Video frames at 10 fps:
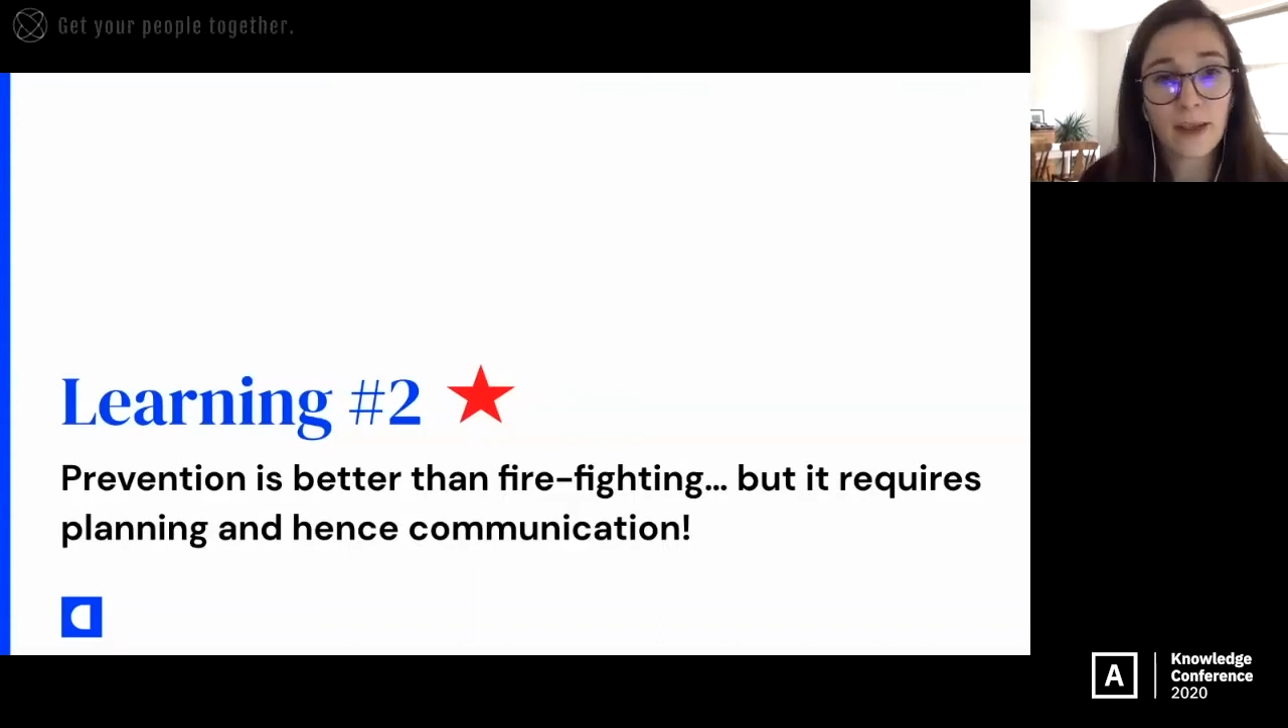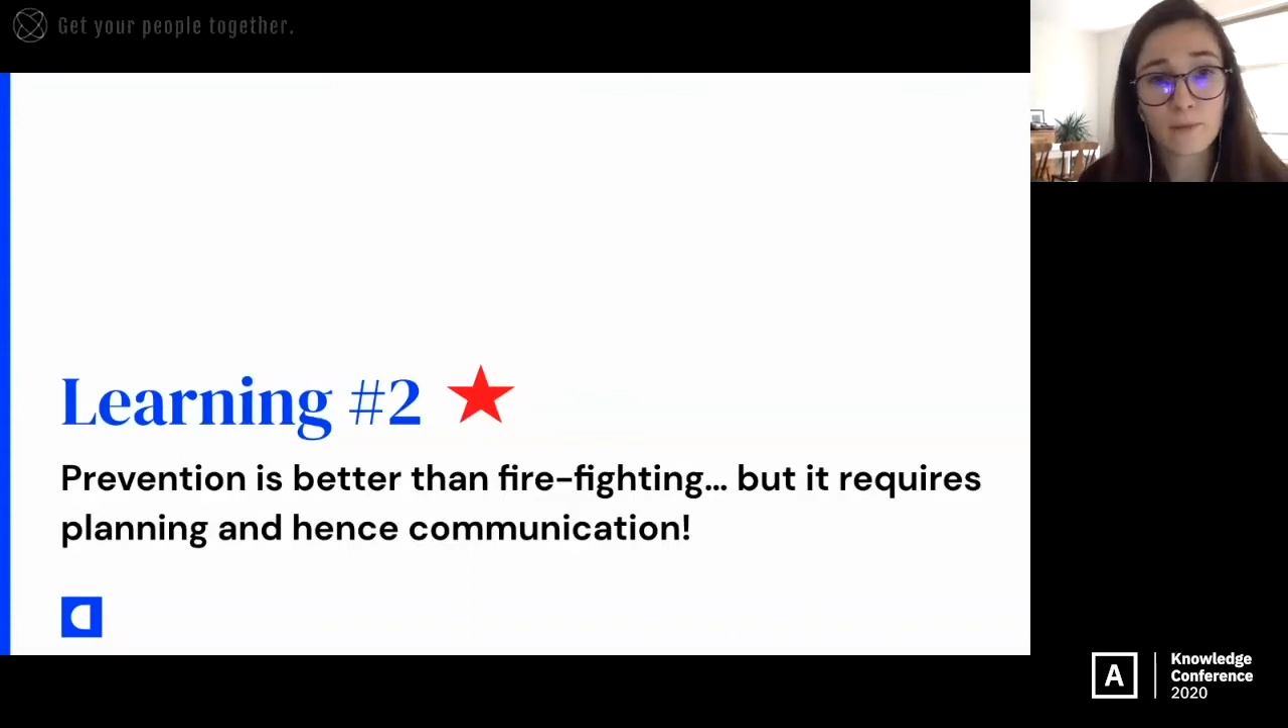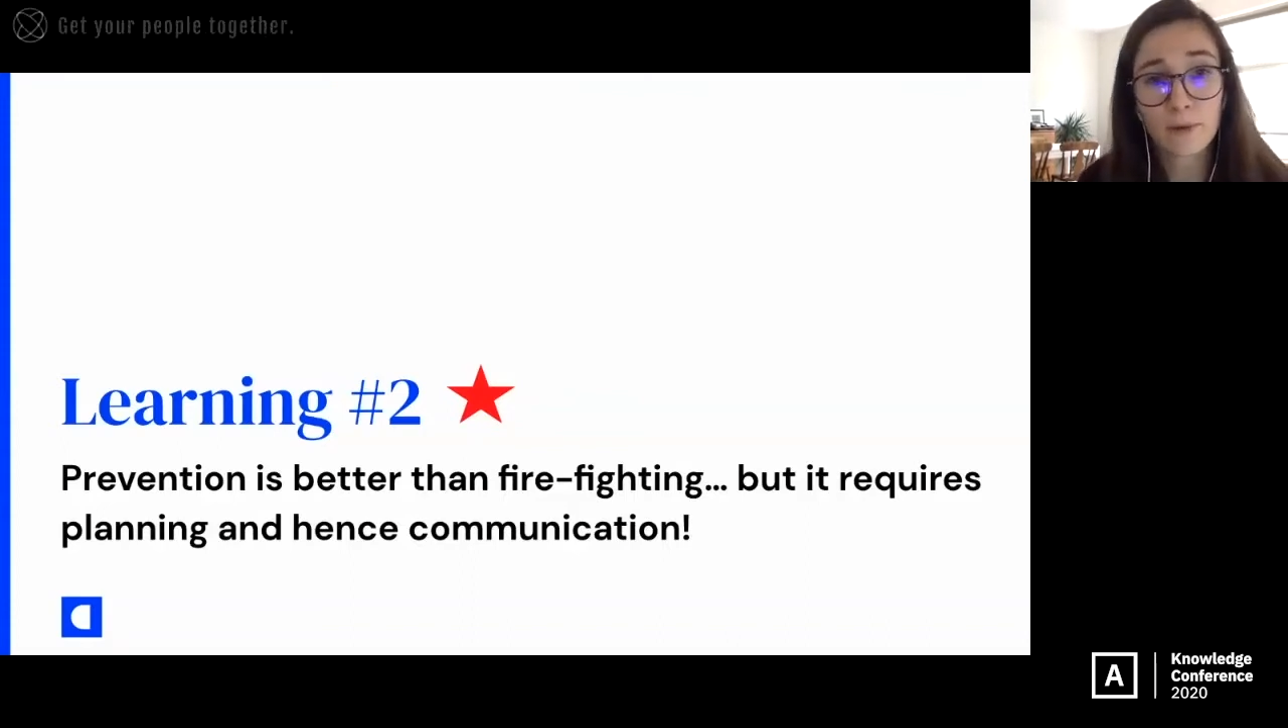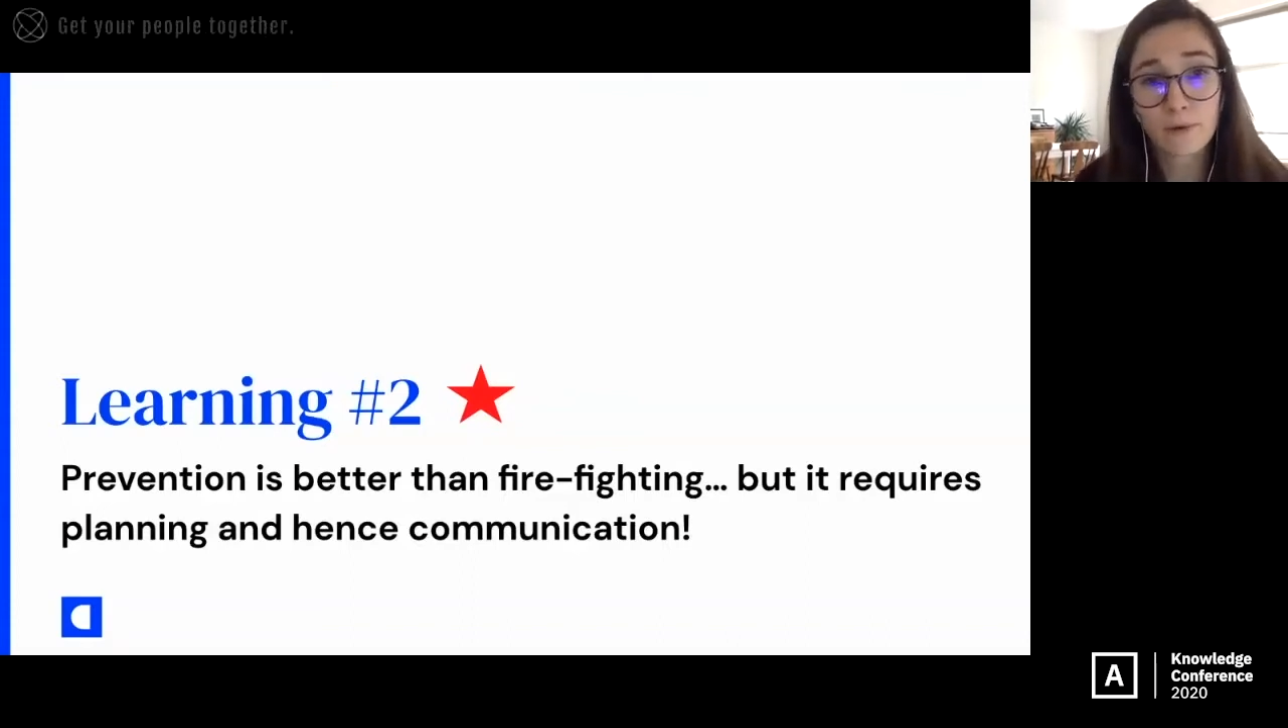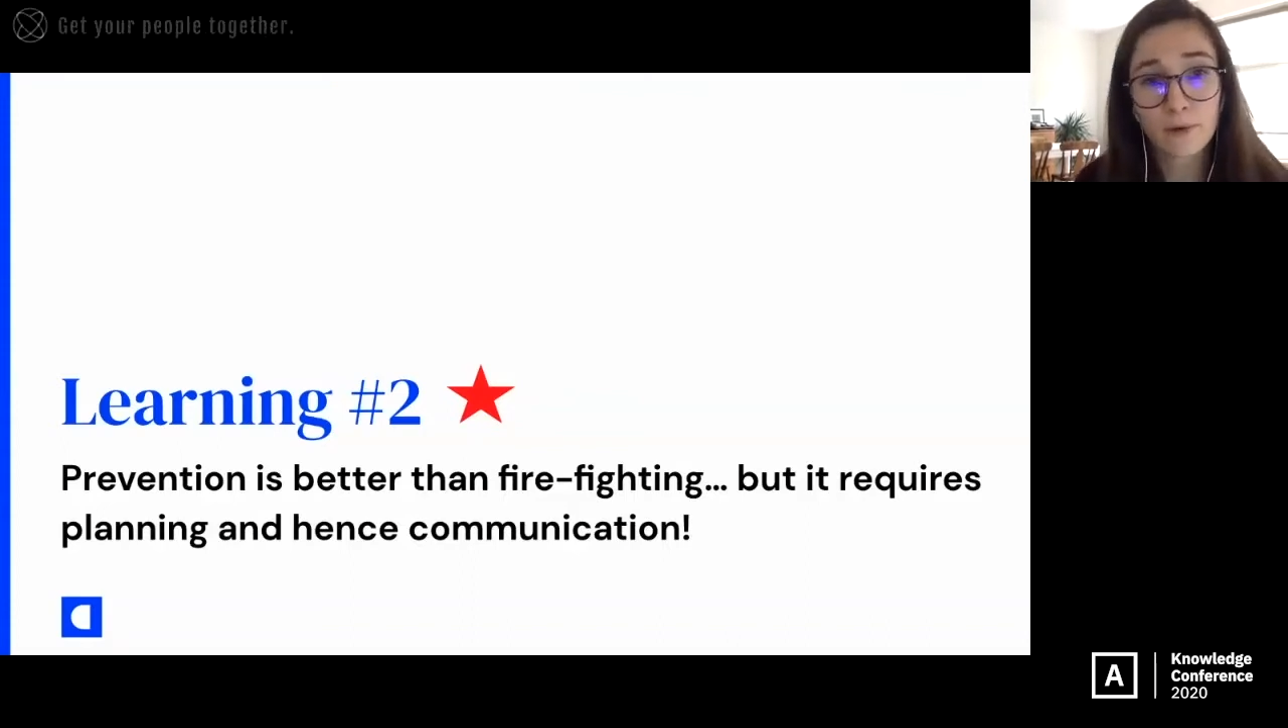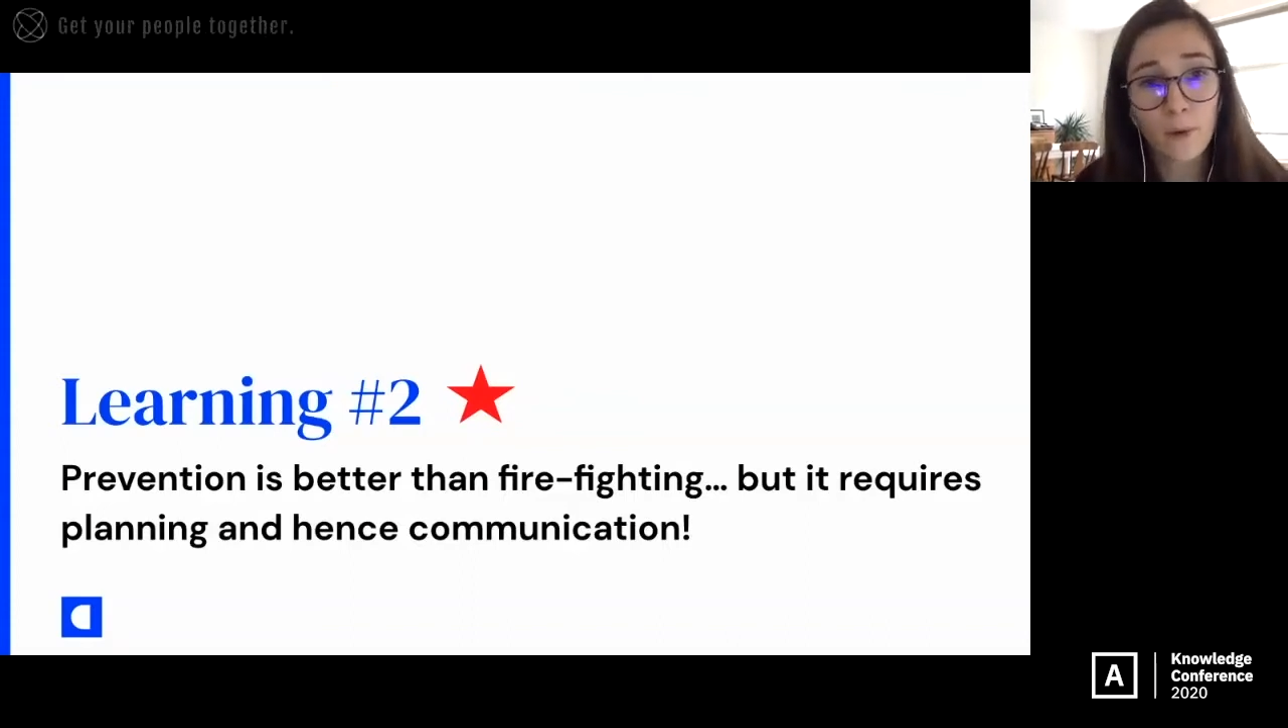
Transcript: And when the